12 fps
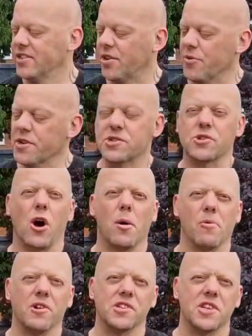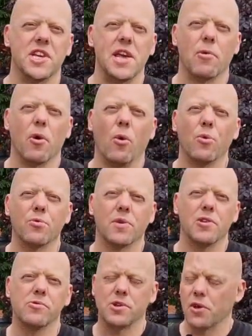So this timer is a year old. We
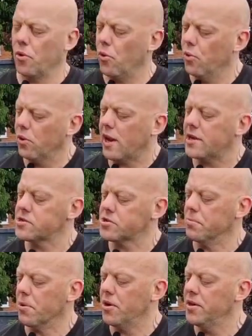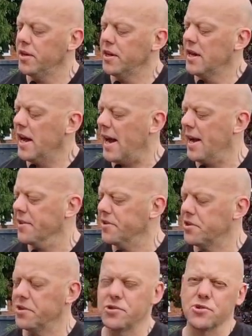used it all last summer,
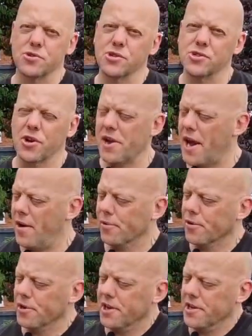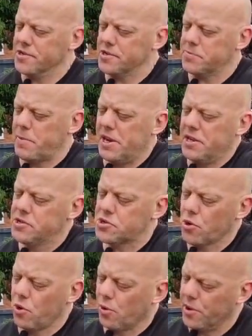and just to show you how good it is, it's been in
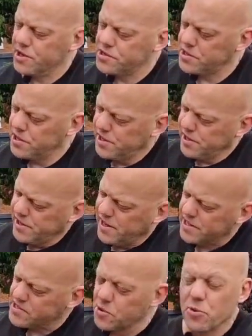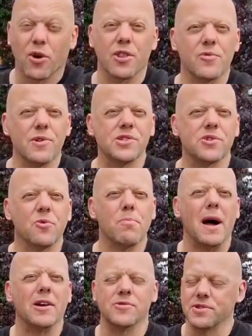storage and it's still got the original
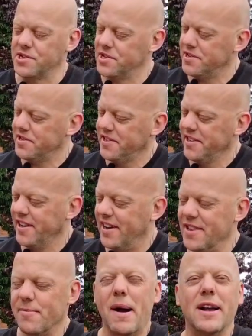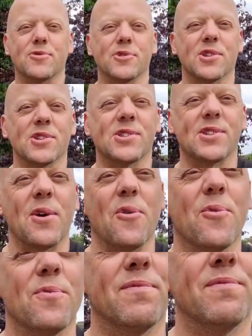batteries in, and the batteries are still